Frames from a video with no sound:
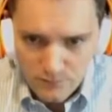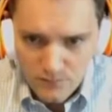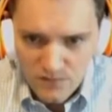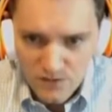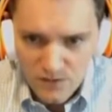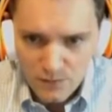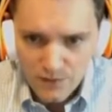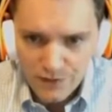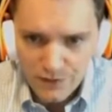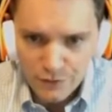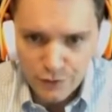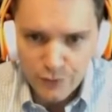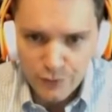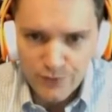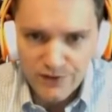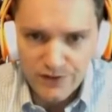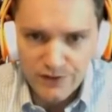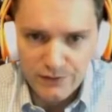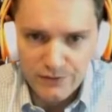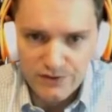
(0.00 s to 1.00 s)
my
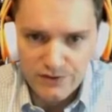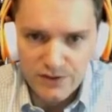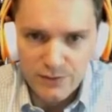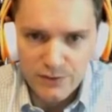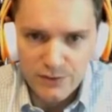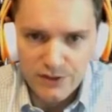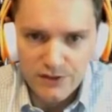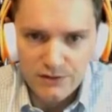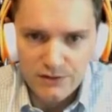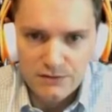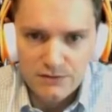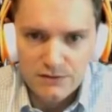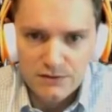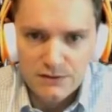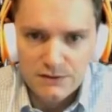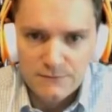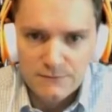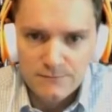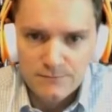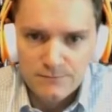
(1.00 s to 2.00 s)
grouping that was coming
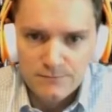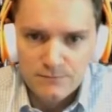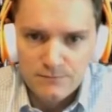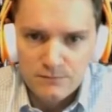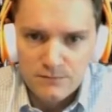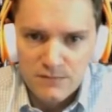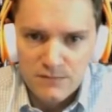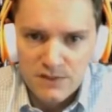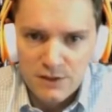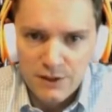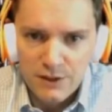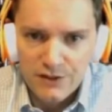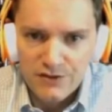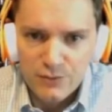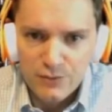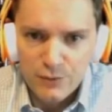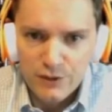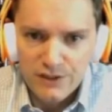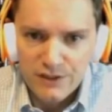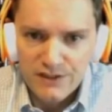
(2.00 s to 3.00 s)
in. Alright, so
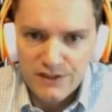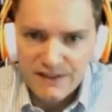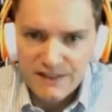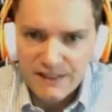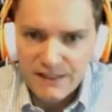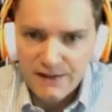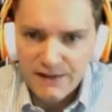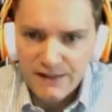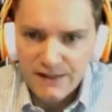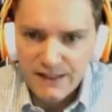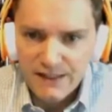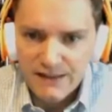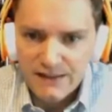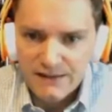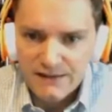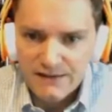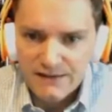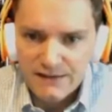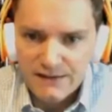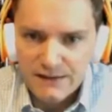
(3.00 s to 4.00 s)
we're going to take down that
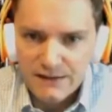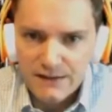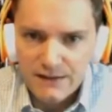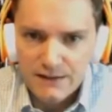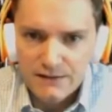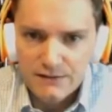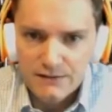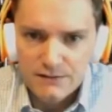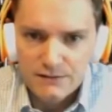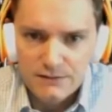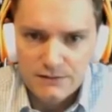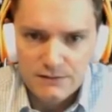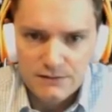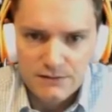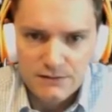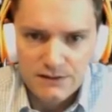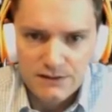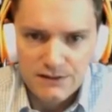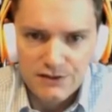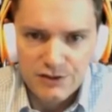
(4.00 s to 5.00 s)

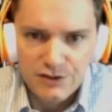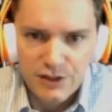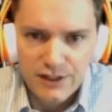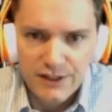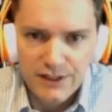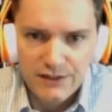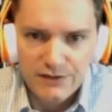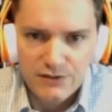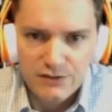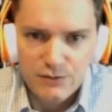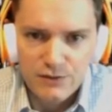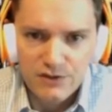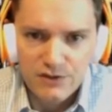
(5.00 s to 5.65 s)
giant as quick as